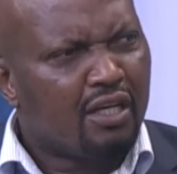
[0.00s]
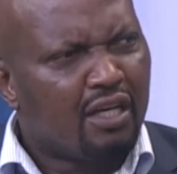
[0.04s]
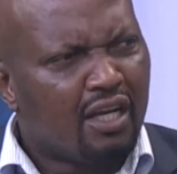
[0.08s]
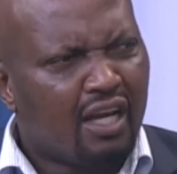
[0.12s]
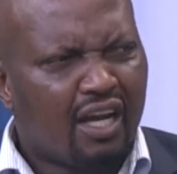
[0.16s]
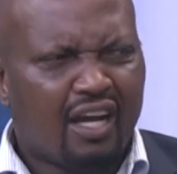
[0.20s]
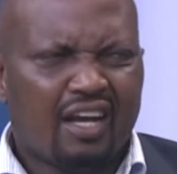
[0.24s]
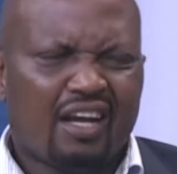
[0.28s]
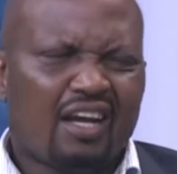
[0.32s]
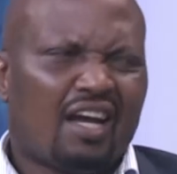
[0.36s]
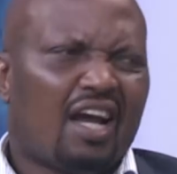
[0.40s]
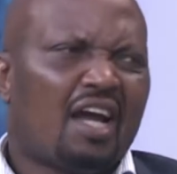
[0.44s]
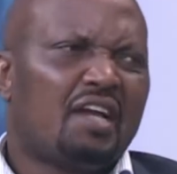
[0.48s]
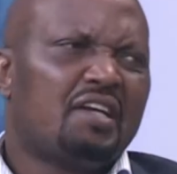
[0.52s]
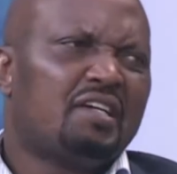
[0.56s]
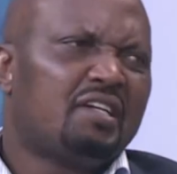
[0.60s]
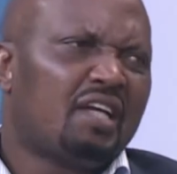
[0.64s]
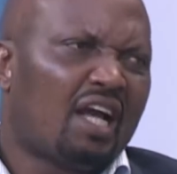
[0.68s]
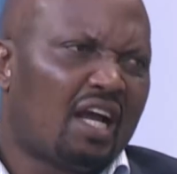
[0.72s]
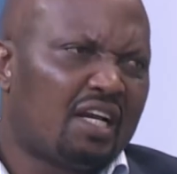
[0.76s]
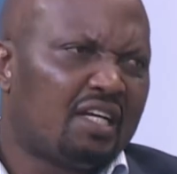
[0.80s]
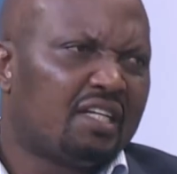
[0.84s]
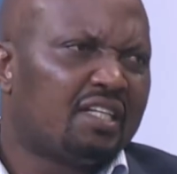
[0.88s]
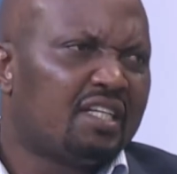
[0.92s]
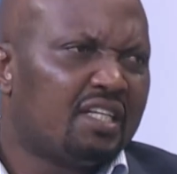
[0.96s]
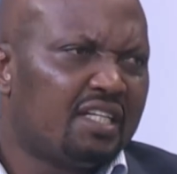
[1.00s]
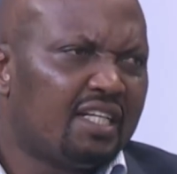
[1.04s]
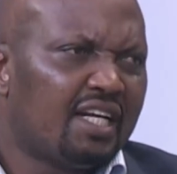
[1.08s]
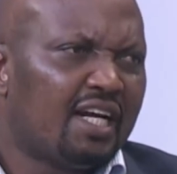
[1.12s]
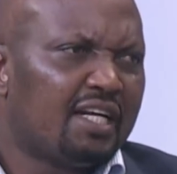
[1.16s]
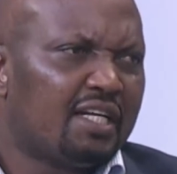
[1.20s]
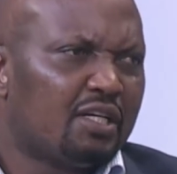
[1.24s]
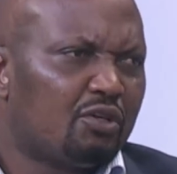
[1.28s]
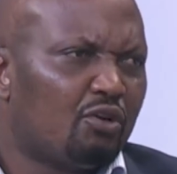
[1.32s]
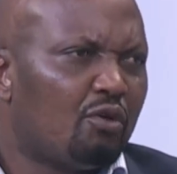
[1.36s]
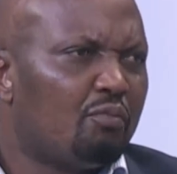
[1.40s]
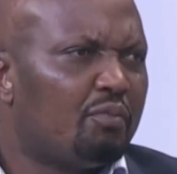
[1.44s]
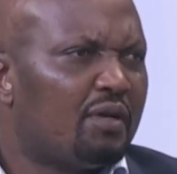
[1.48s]
And
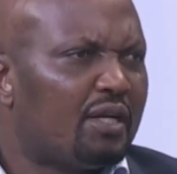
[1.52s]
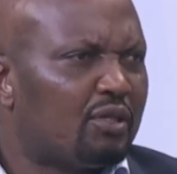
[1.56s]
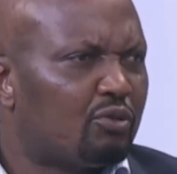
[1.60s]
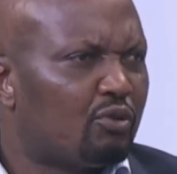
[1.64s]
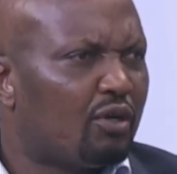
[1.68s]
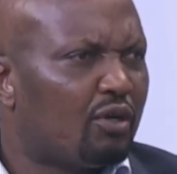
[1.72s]
clearly, compared to